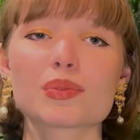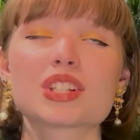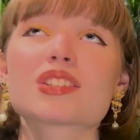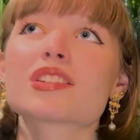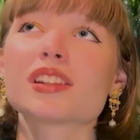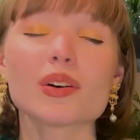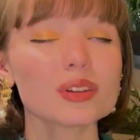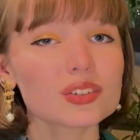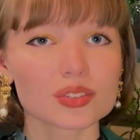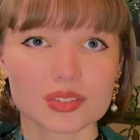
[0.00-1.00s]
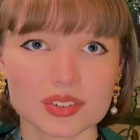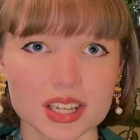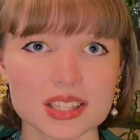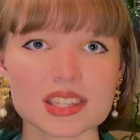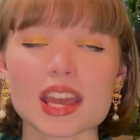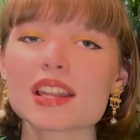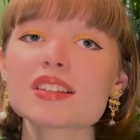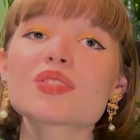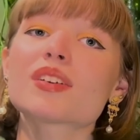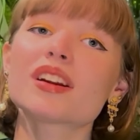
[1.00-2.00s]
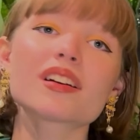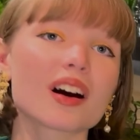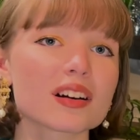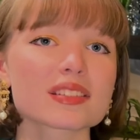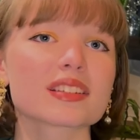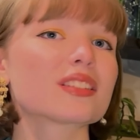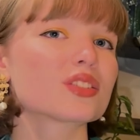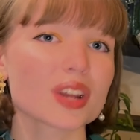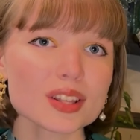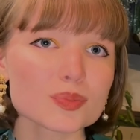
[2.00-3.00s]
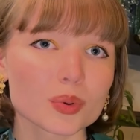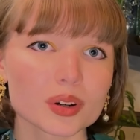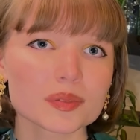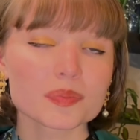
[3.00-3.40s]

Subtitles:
which is low in nutrients and it's very costly to transport.